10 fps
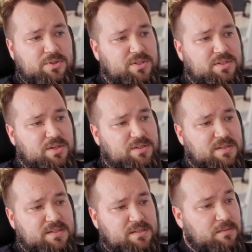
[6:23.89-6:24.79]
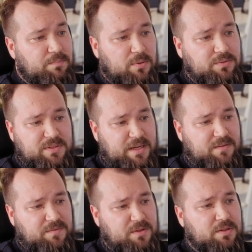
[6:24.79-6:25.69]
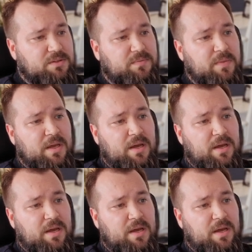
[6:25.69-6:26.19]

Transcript: which is just a simple date field.